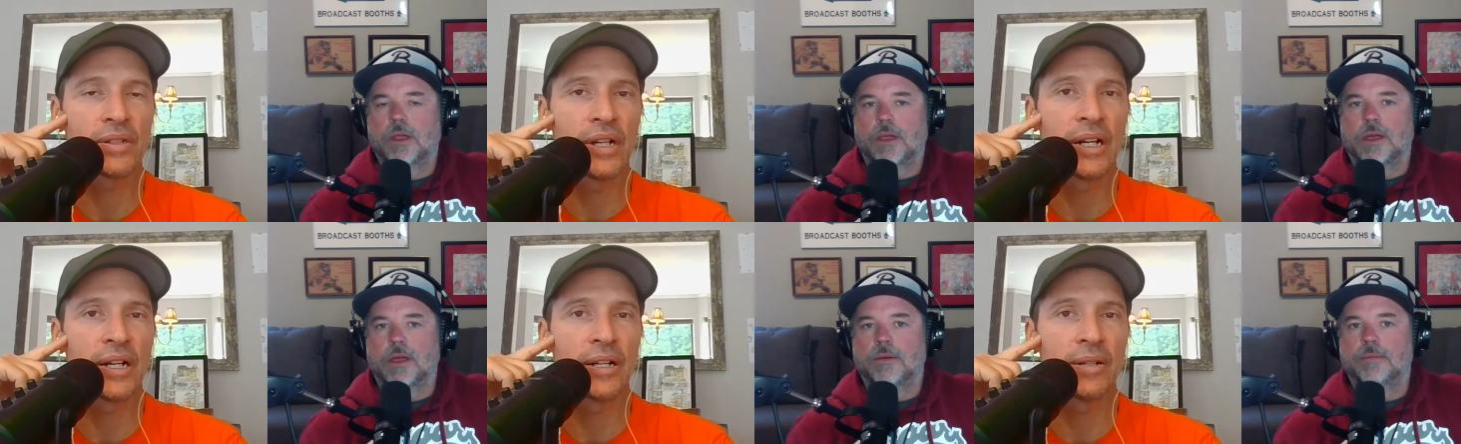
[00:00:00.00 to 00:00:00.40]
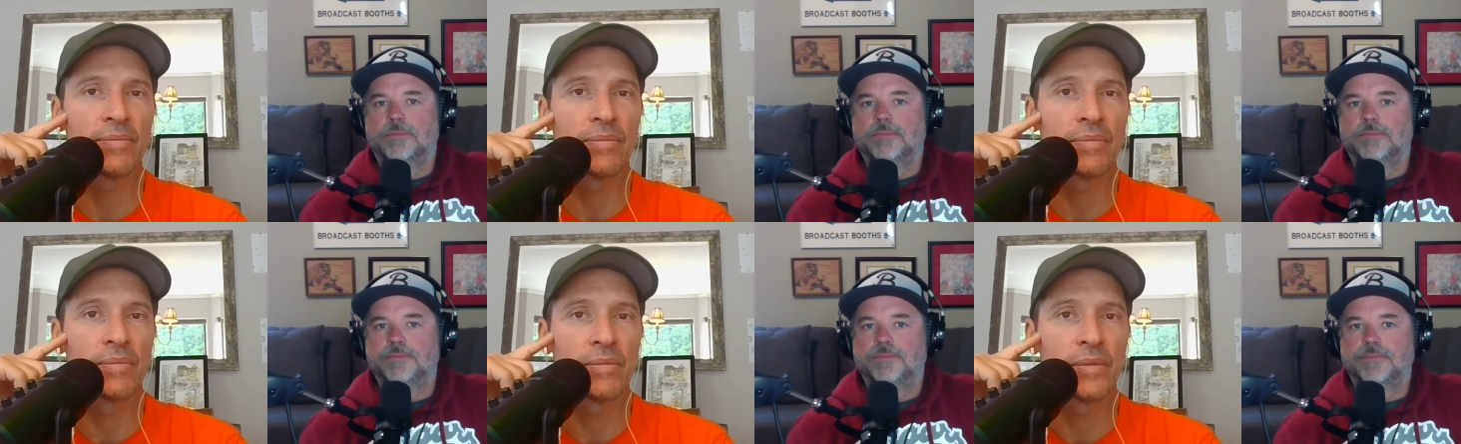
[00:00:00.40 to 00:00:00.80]

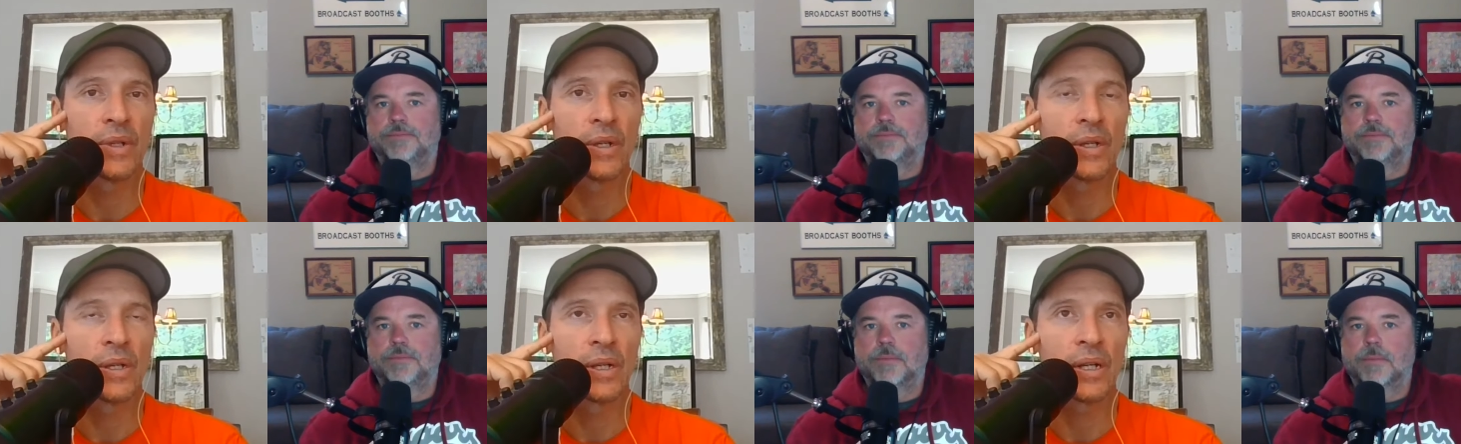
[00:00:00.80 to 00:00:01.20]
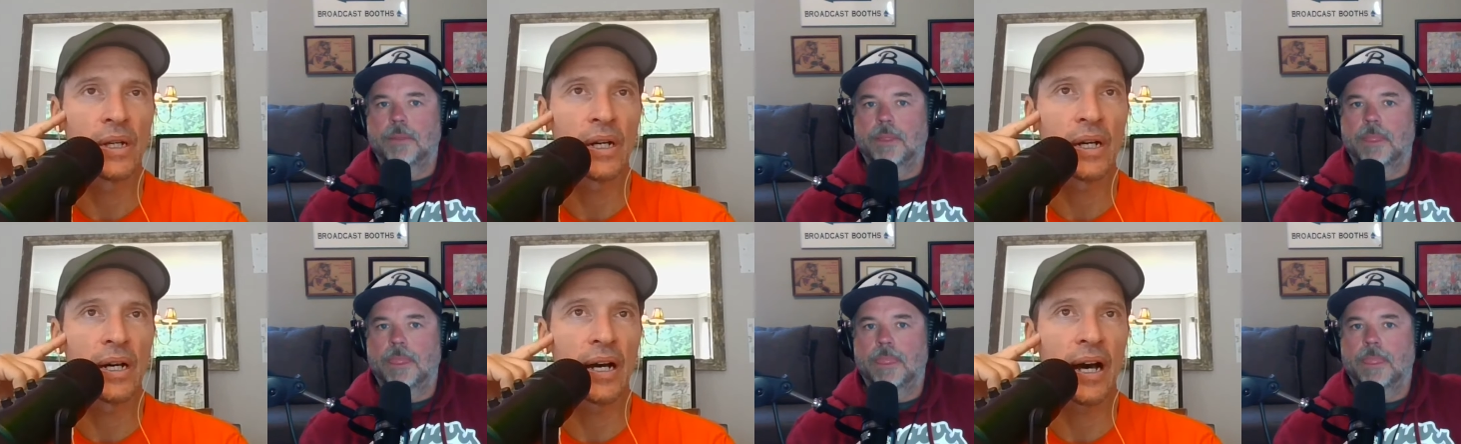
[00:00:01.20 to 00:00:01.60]
Speaker 1: Um,
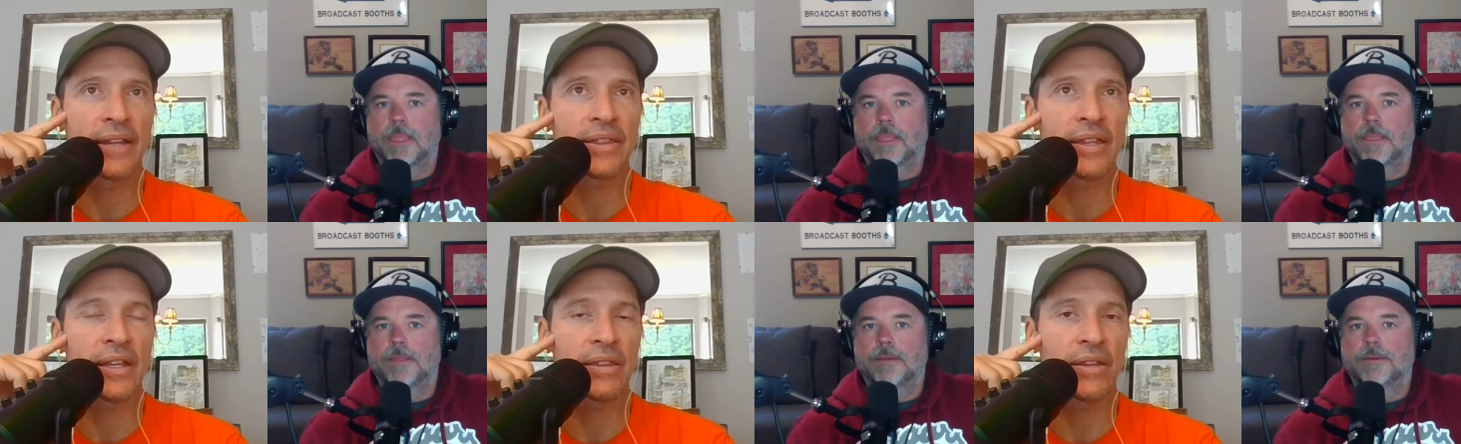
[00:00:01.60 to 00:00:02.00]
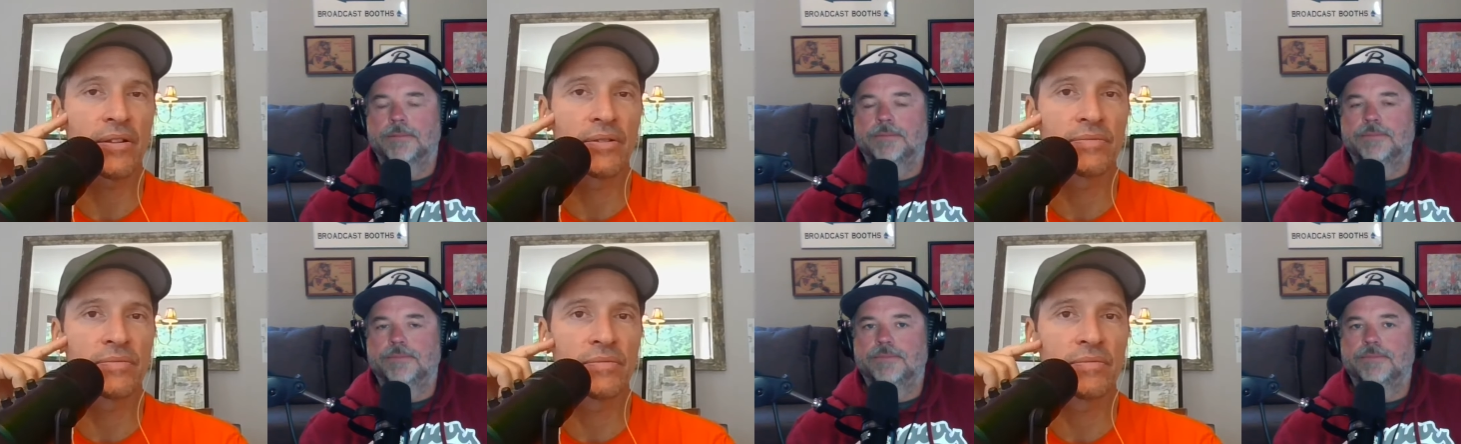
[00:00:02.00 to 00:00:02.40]
uh, I think they'll